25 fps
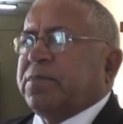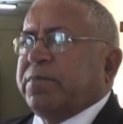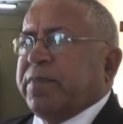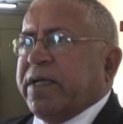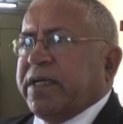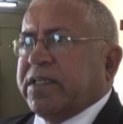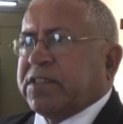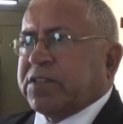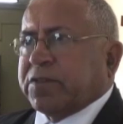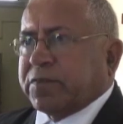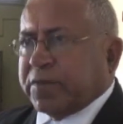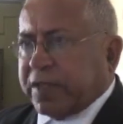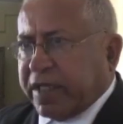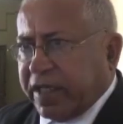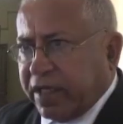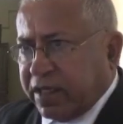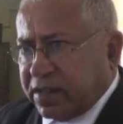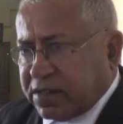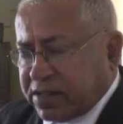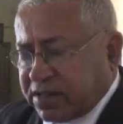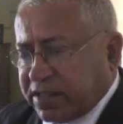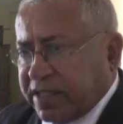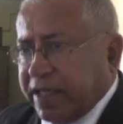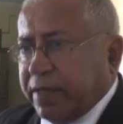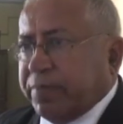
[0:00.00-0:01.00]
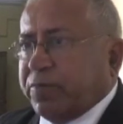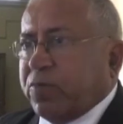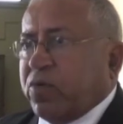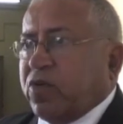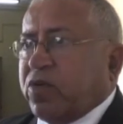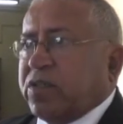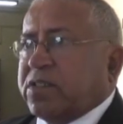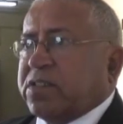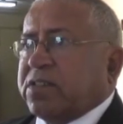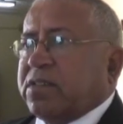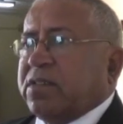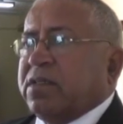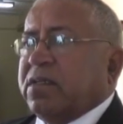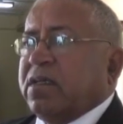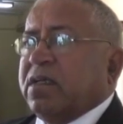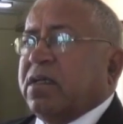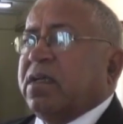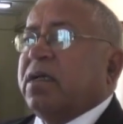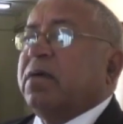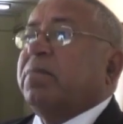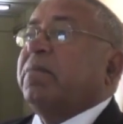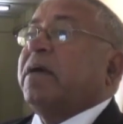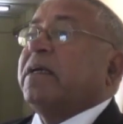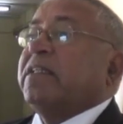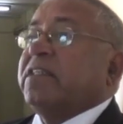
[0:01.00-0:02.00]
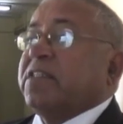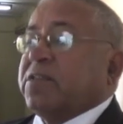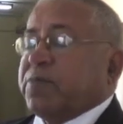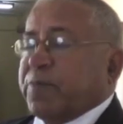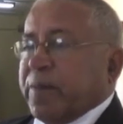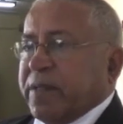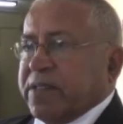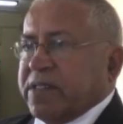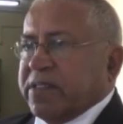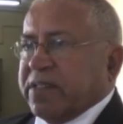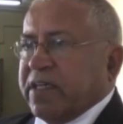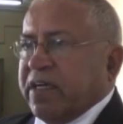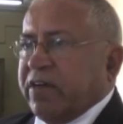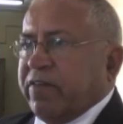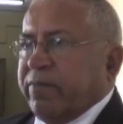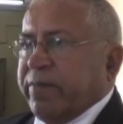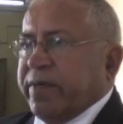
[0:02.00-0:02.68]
made scapegoats by this present